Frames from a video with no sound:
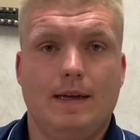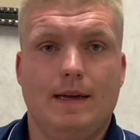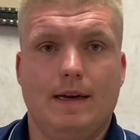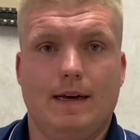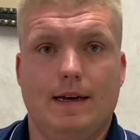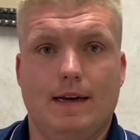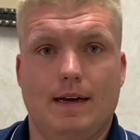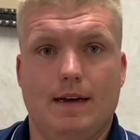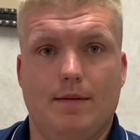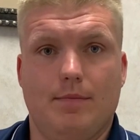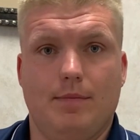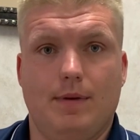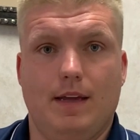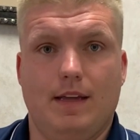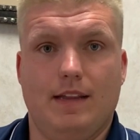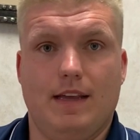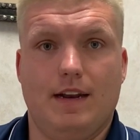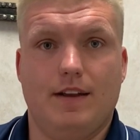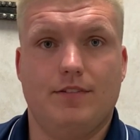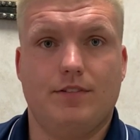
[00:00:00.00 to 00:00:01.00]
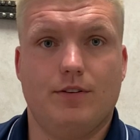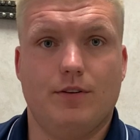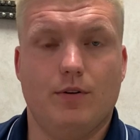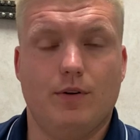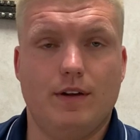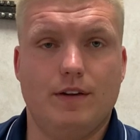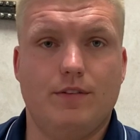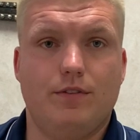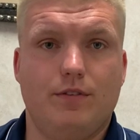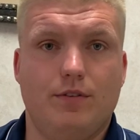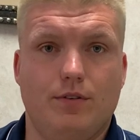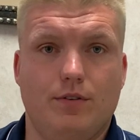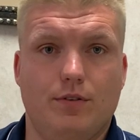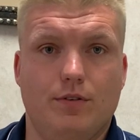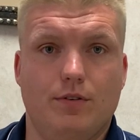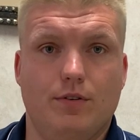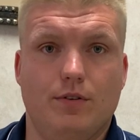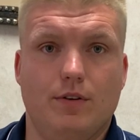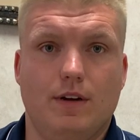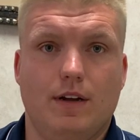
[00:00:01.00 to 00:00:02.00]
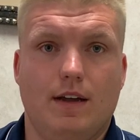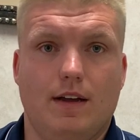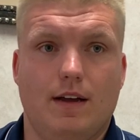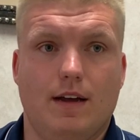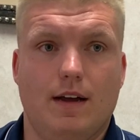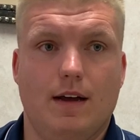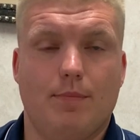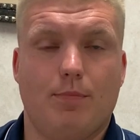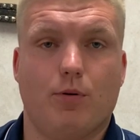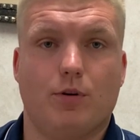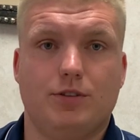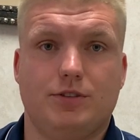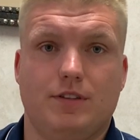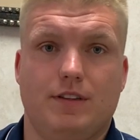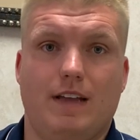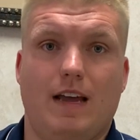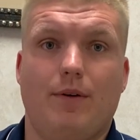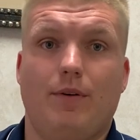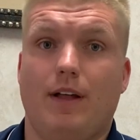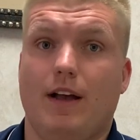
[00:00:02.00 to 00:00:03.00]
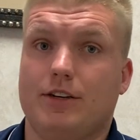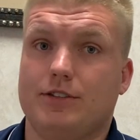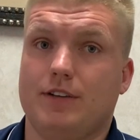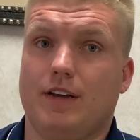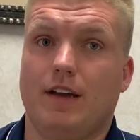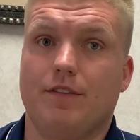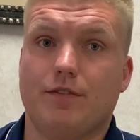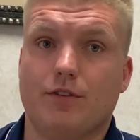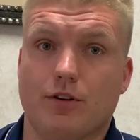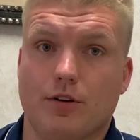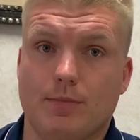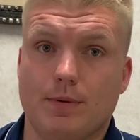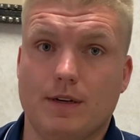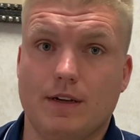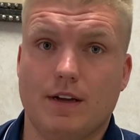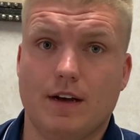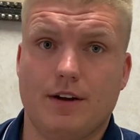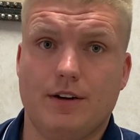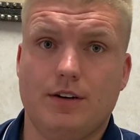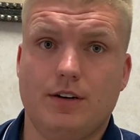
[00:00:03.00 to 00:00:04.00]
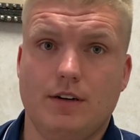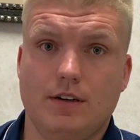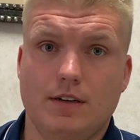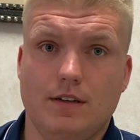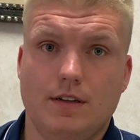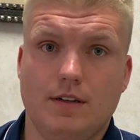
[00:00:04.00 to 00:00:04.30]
And that is going to, a portion of that will actually have curb and gutter.